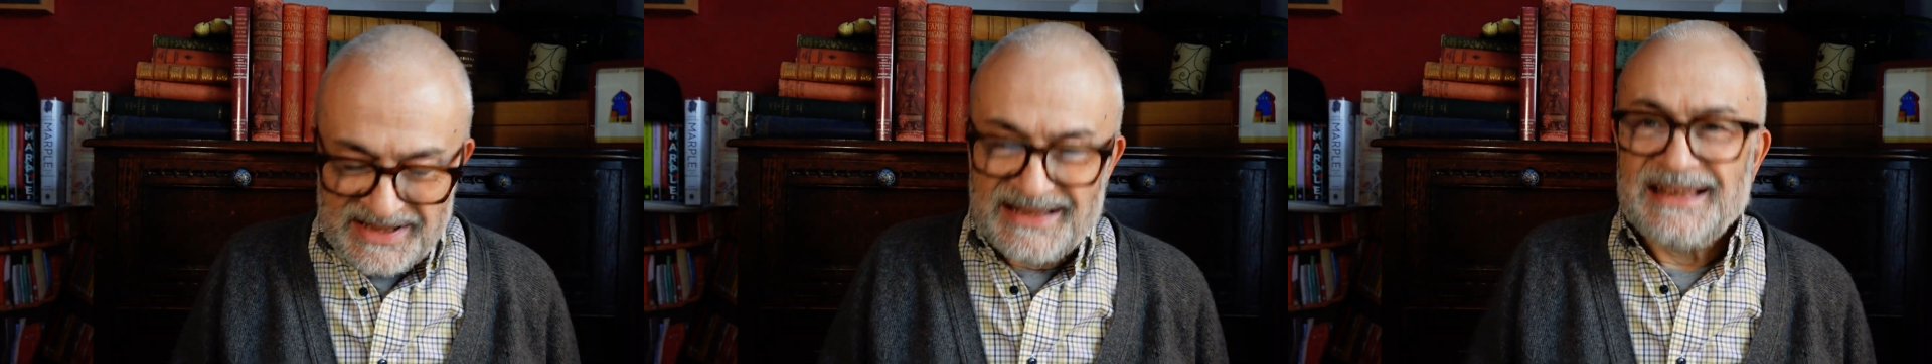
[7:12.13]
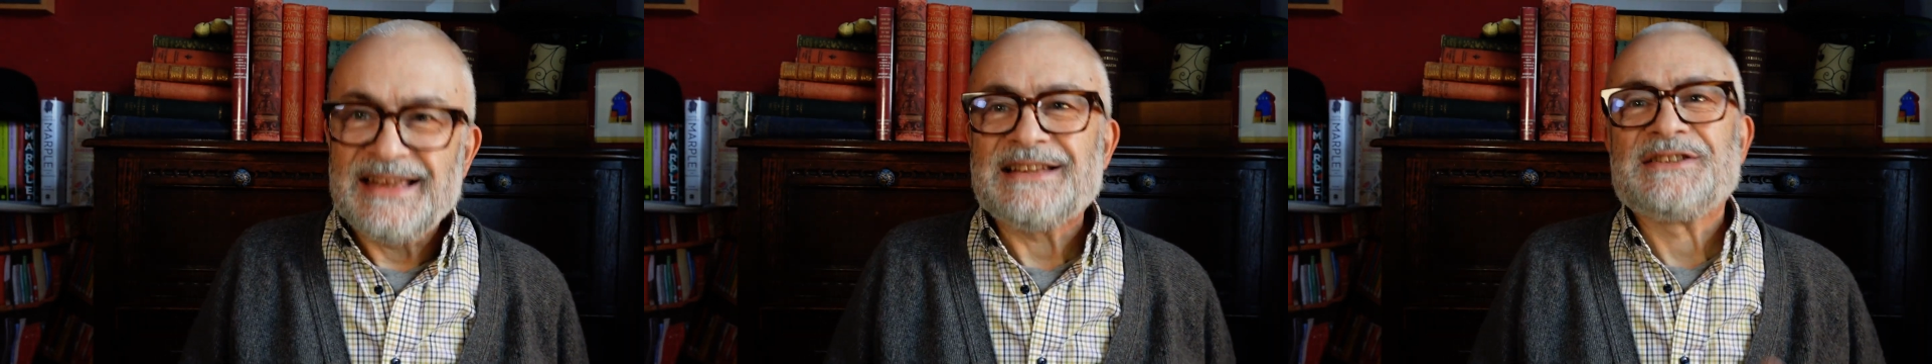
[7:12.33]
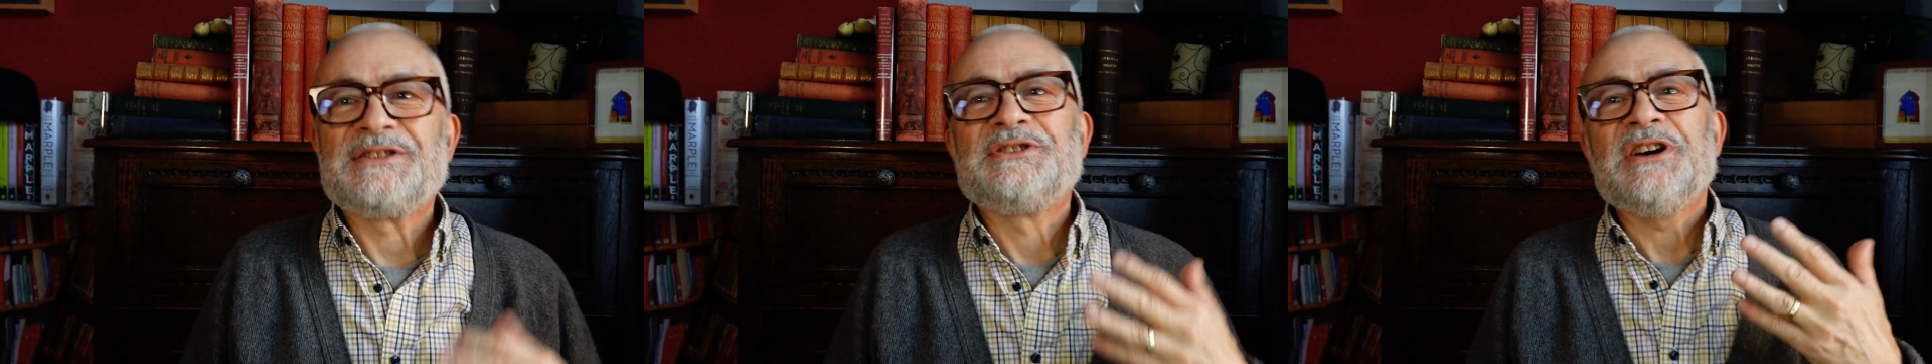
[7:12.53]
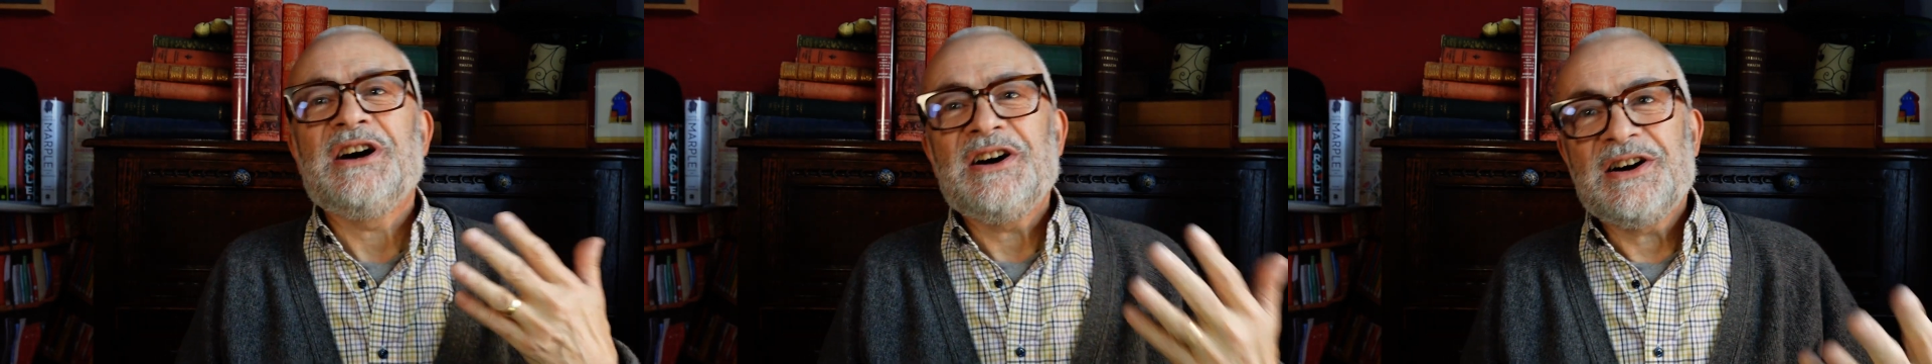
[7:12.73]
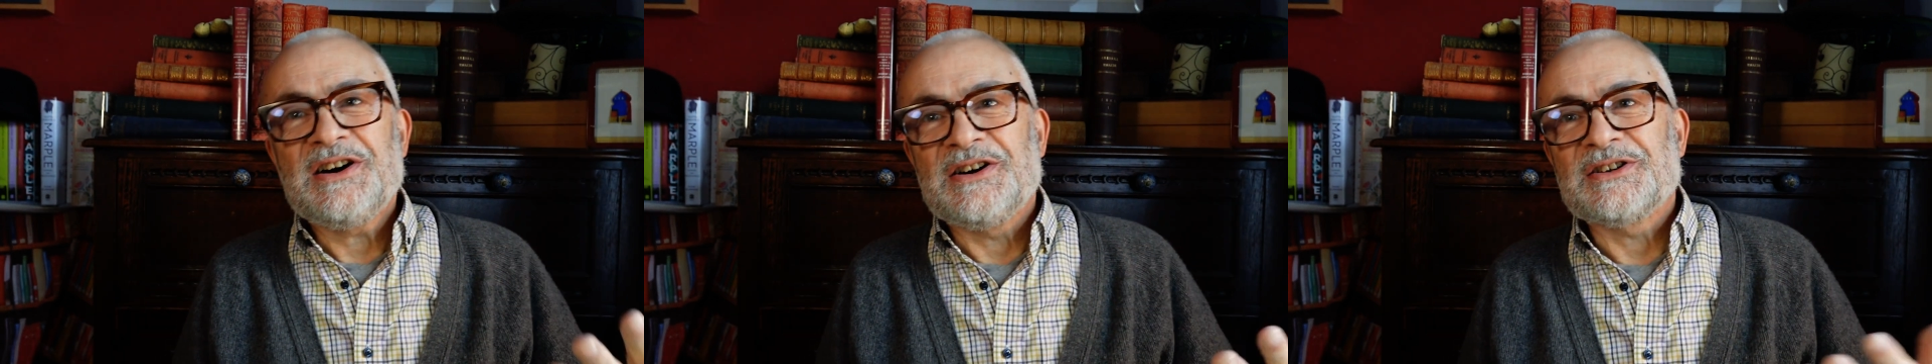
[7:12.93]
It's
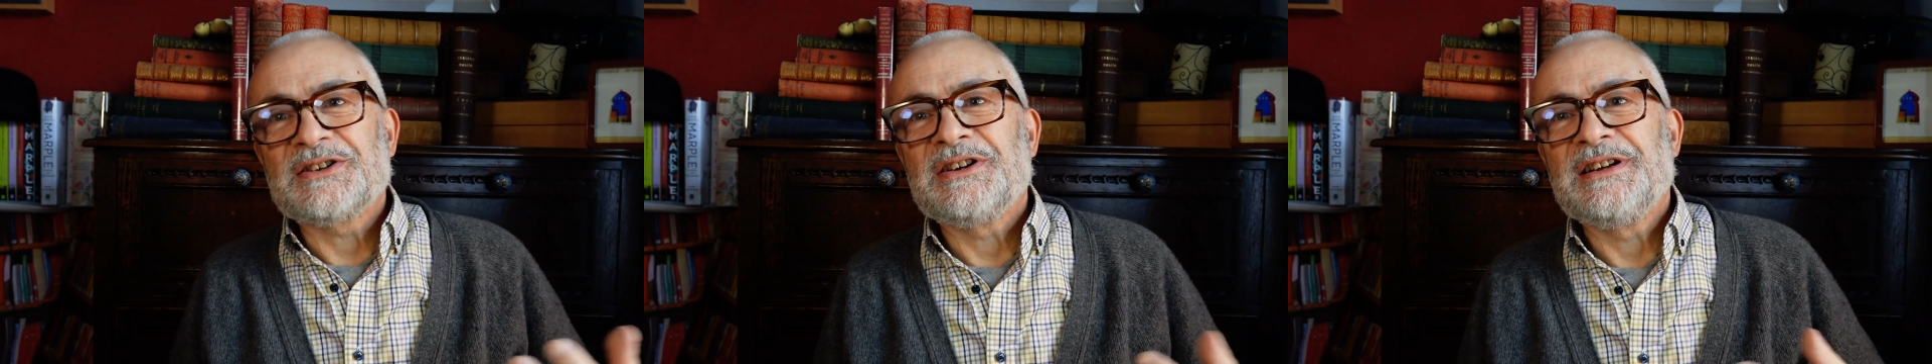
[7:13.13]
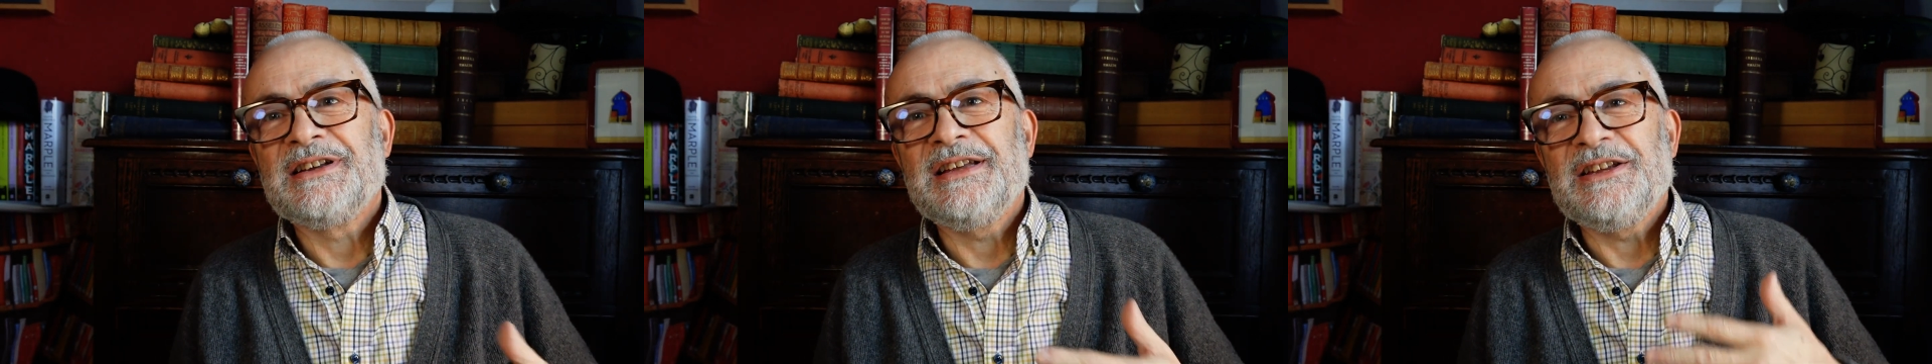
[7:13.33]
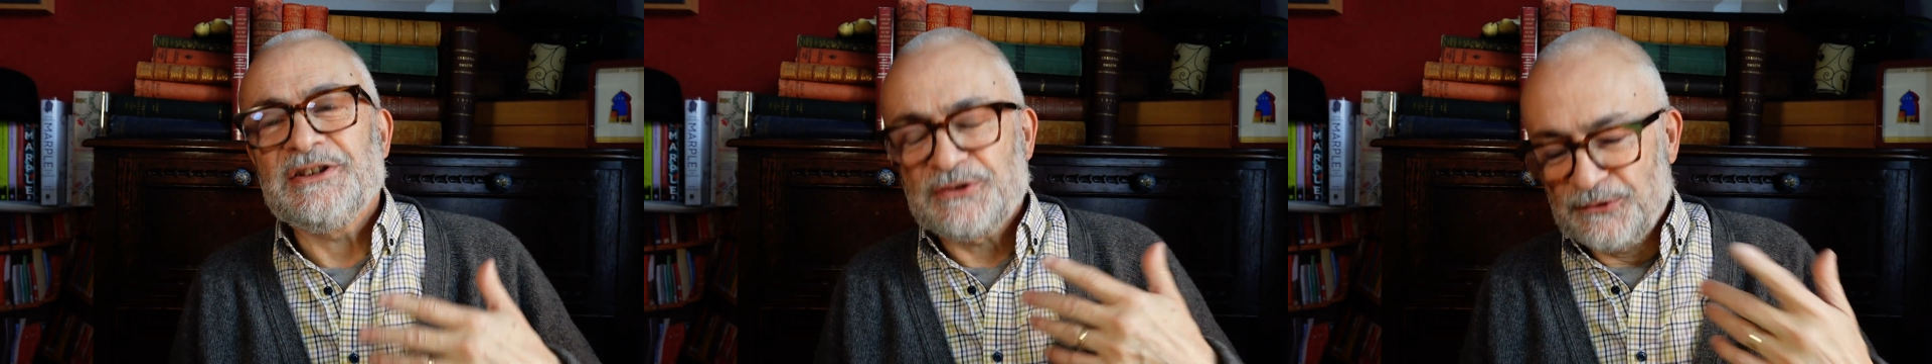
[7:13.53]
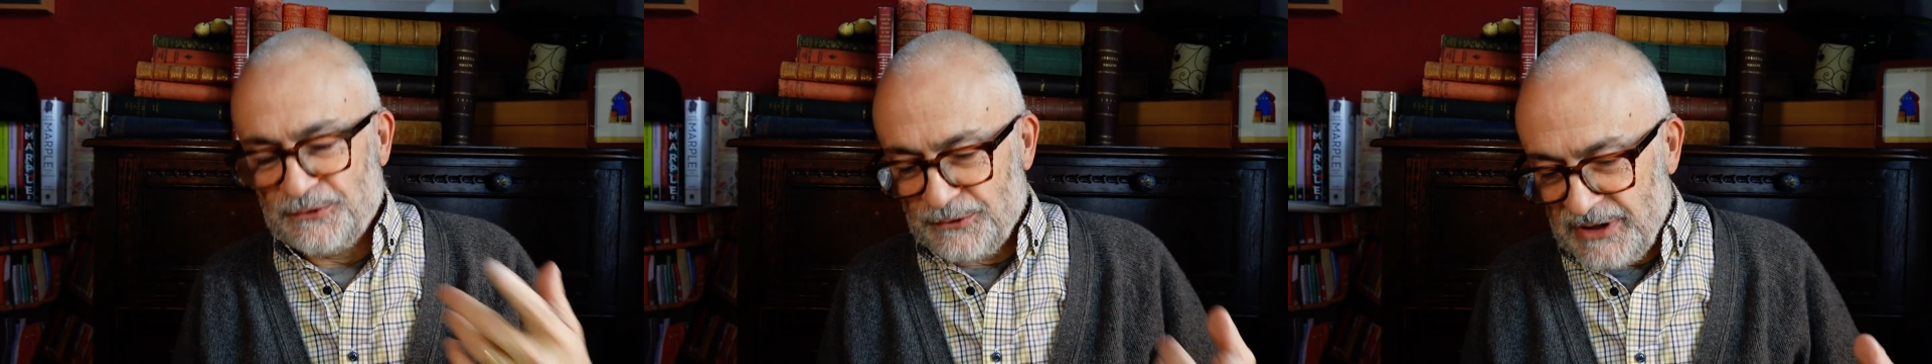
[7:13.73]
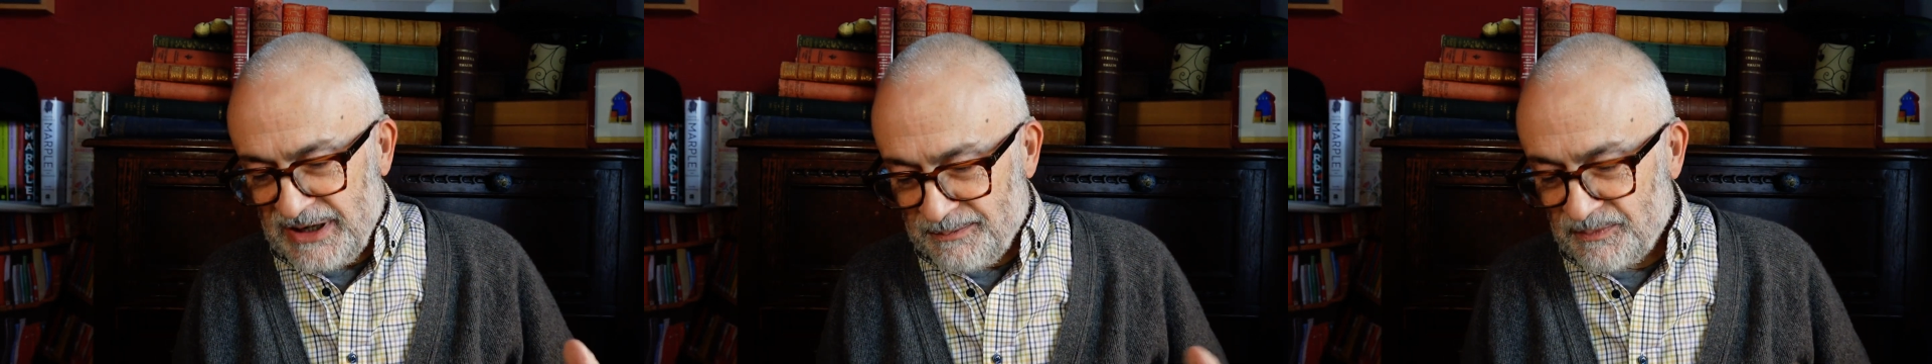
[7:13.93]
dark, it's
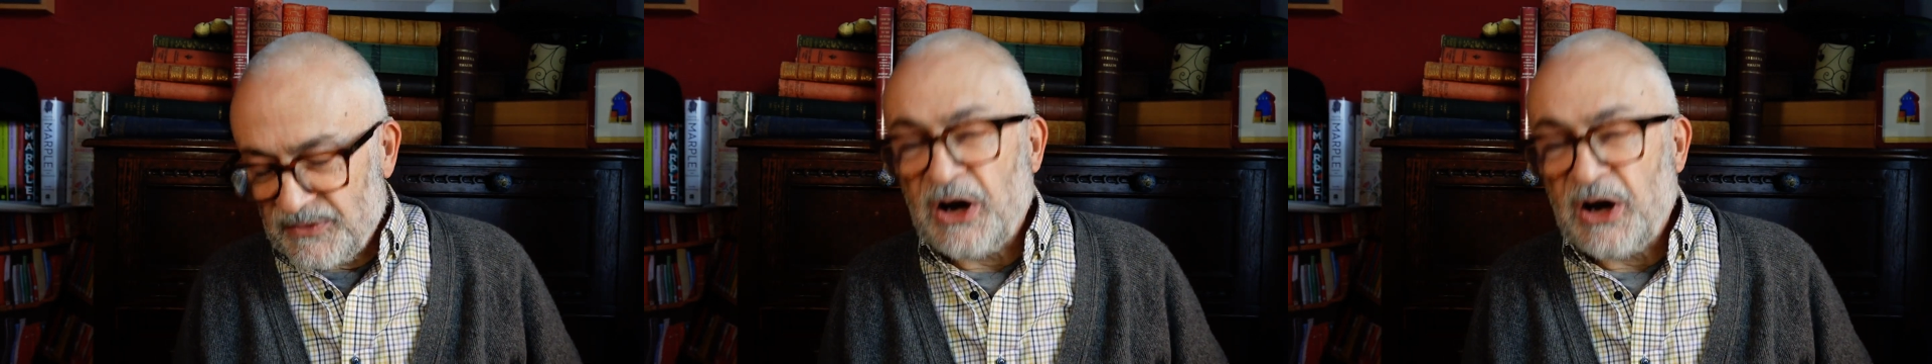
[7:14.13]
grim.